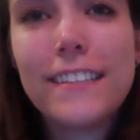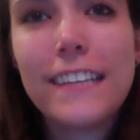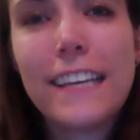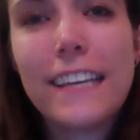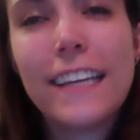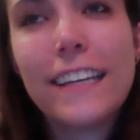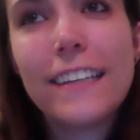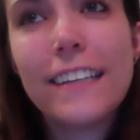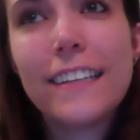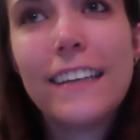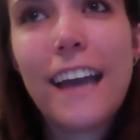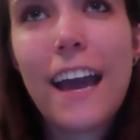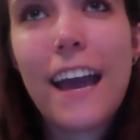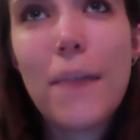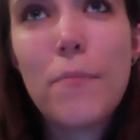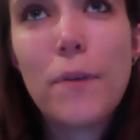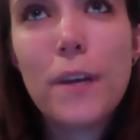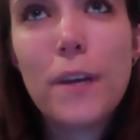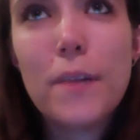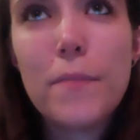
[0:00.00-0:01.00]
Like
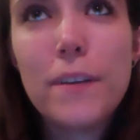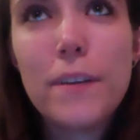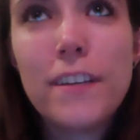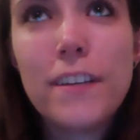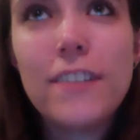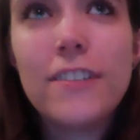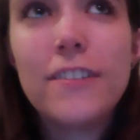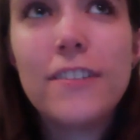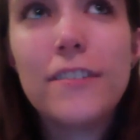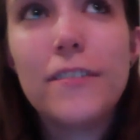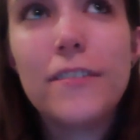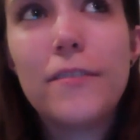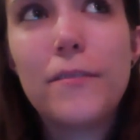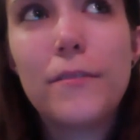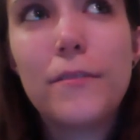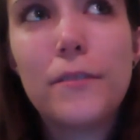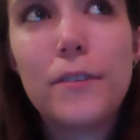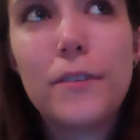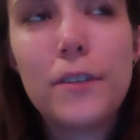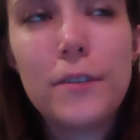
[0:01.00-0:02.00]
I pretty much
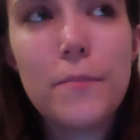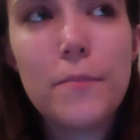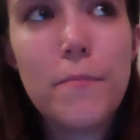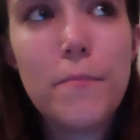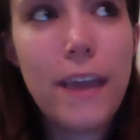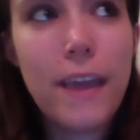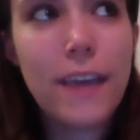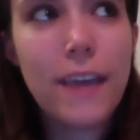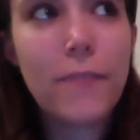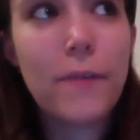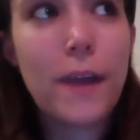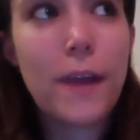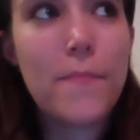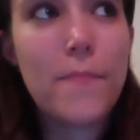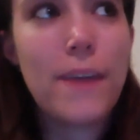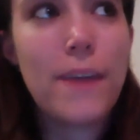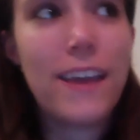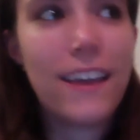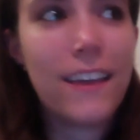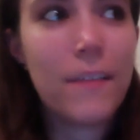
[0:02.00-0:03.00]
just make what I
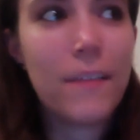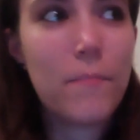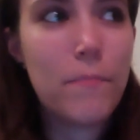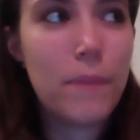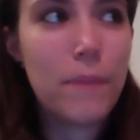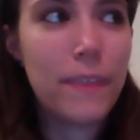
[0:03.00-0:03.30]
make,